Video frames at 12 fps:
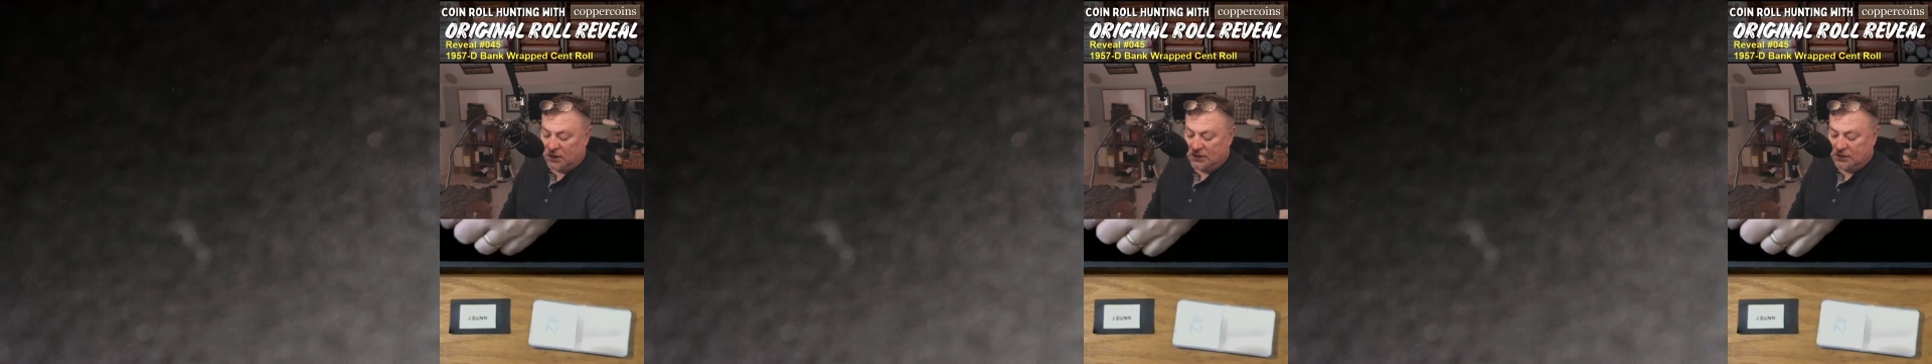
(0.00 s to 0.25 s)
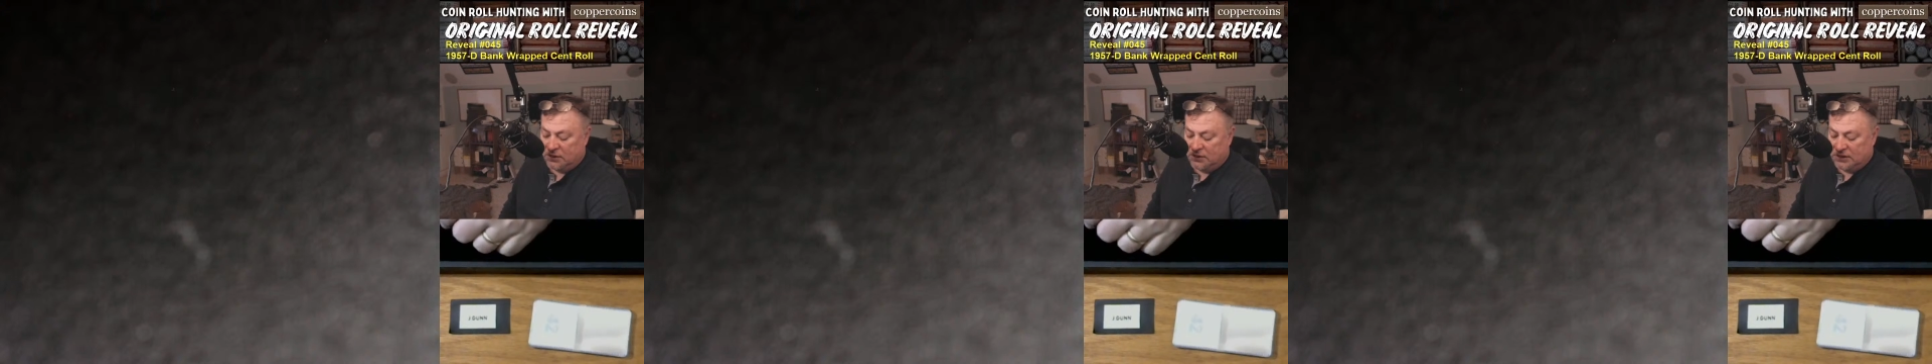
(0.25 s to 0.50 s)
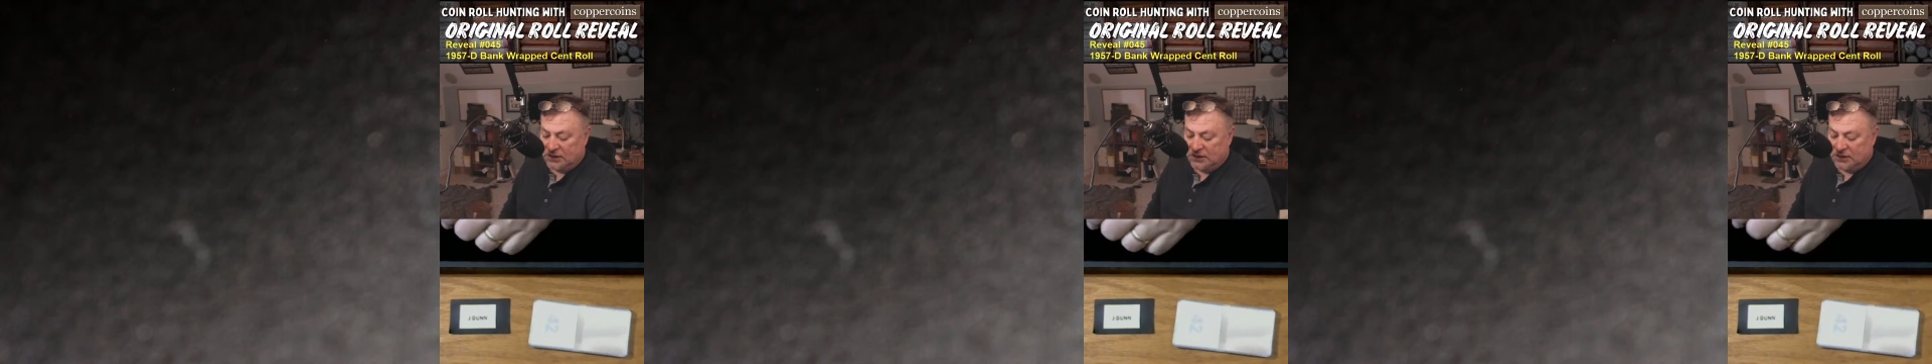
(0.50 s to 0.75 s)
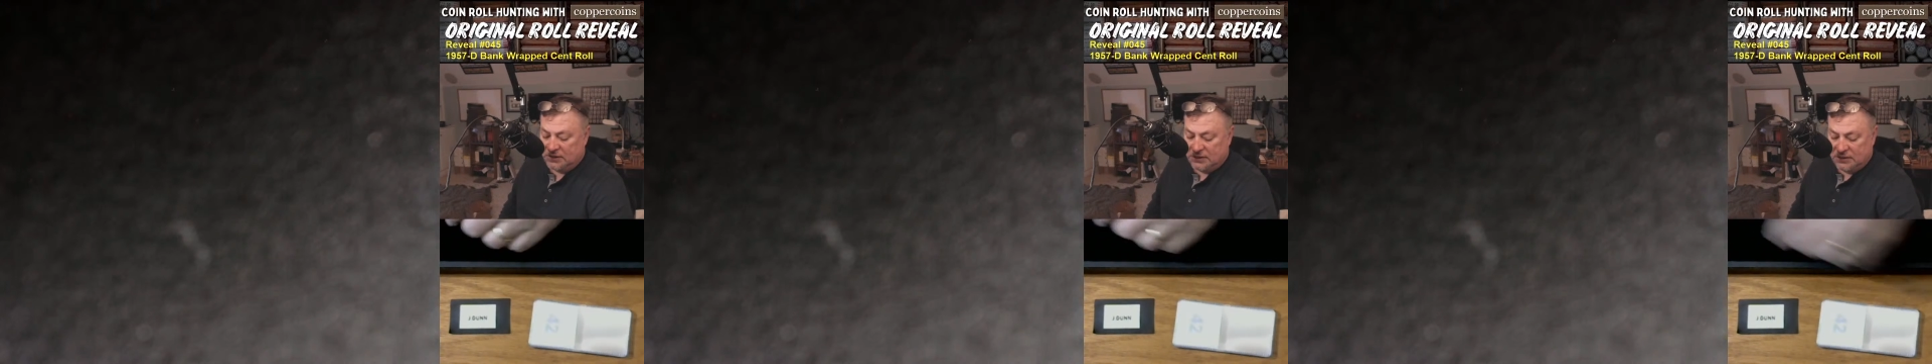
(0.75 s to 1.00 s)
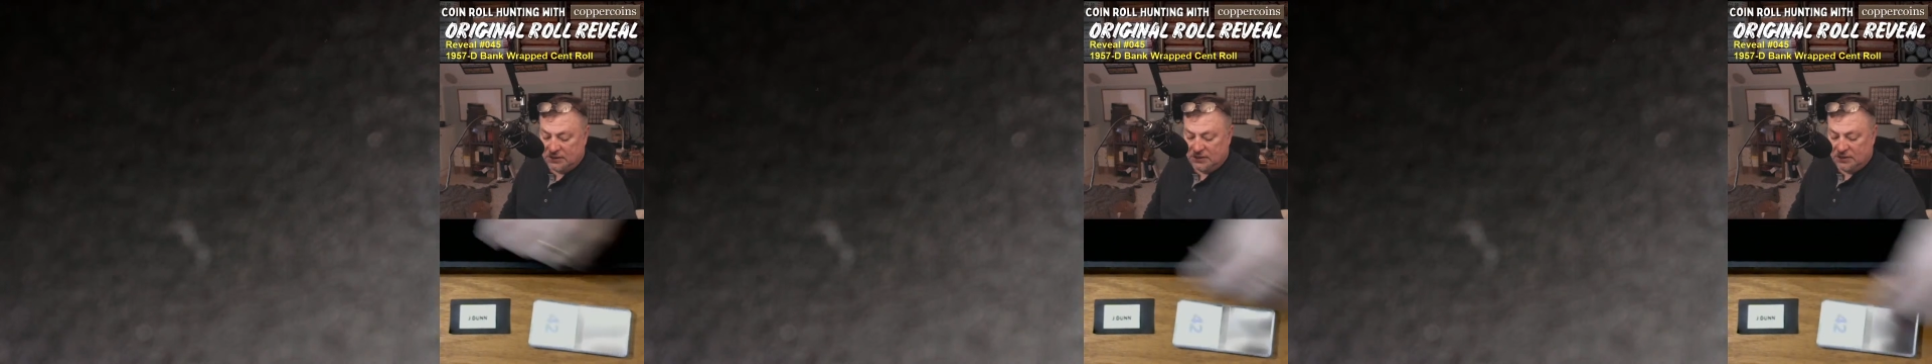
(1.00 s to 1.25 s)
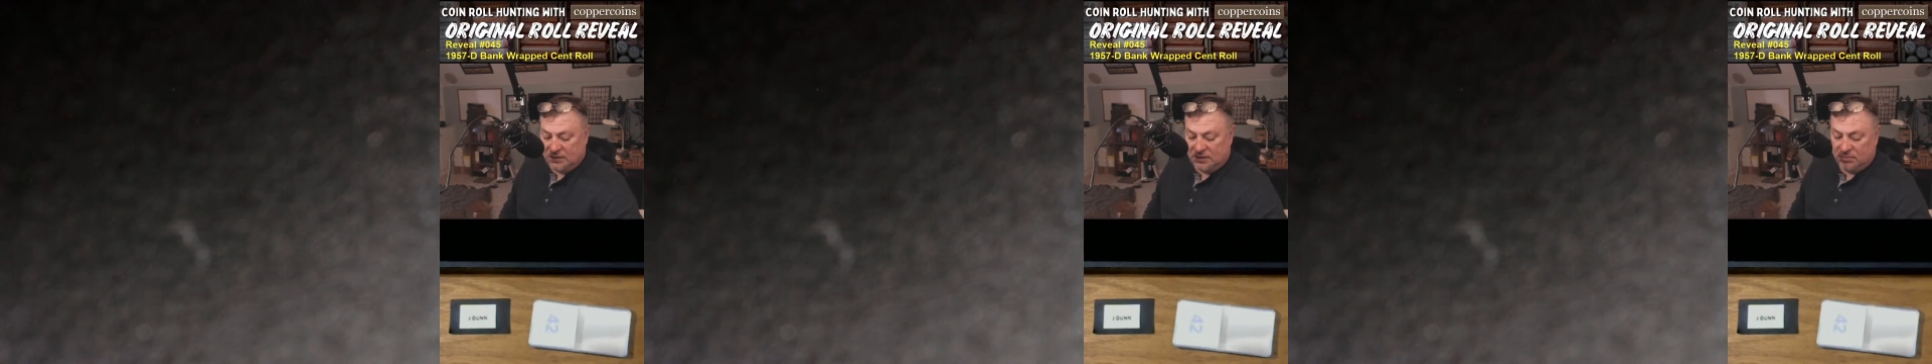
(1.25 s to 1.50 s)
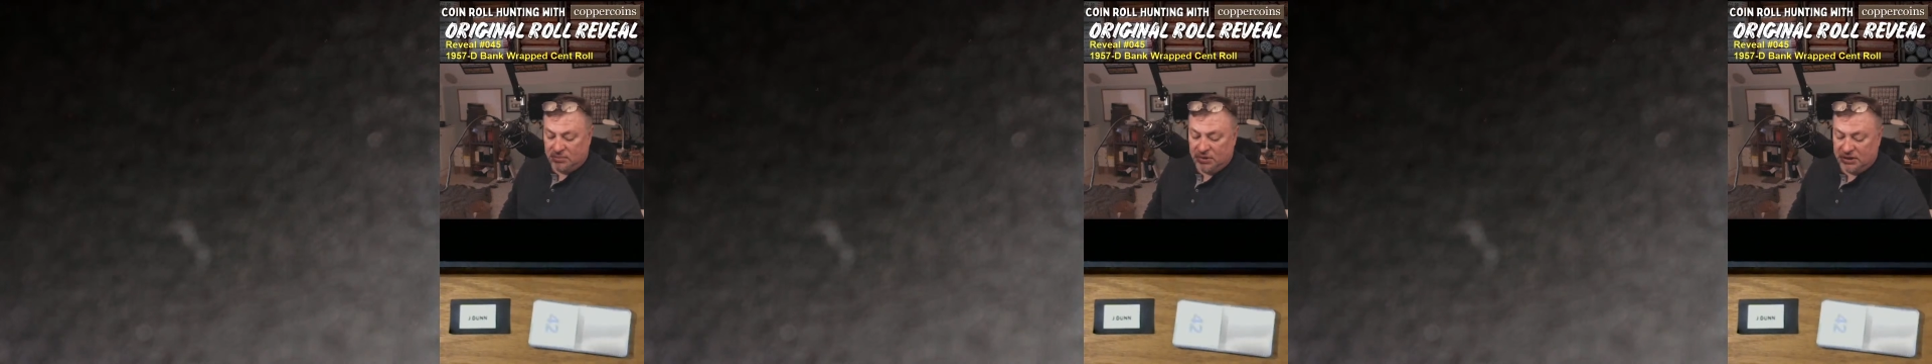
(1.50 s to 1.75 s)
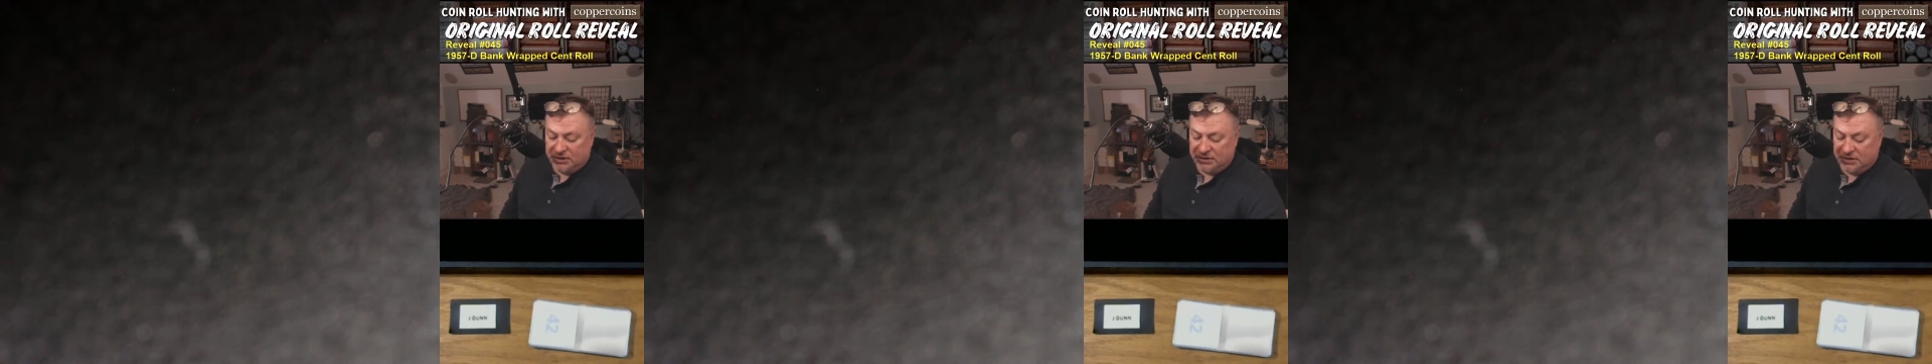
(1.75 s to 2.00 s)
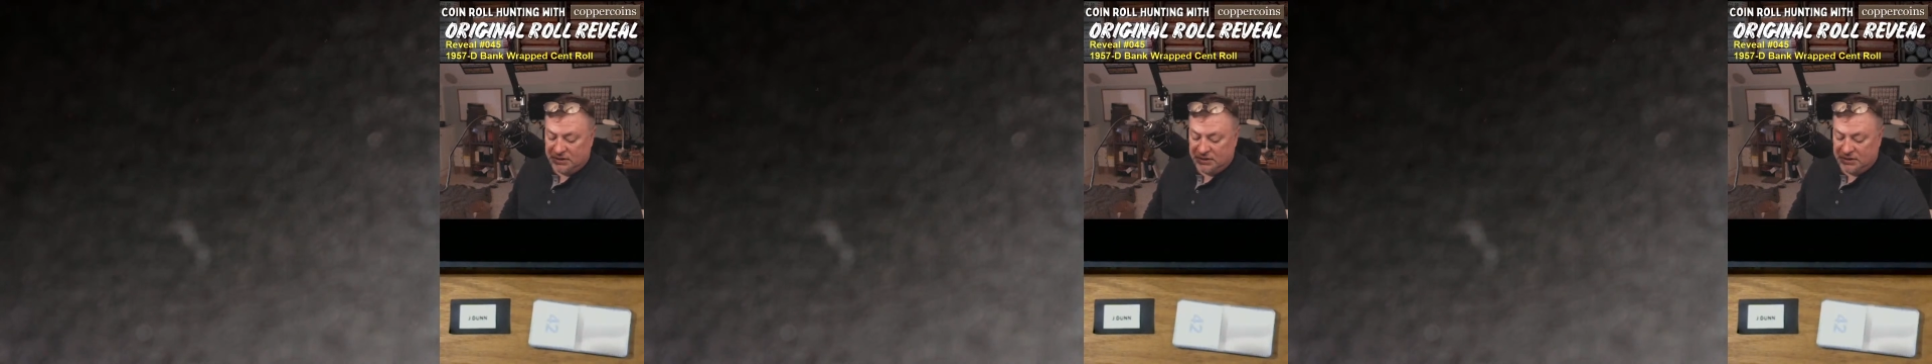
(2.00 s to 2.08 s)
right there and then, but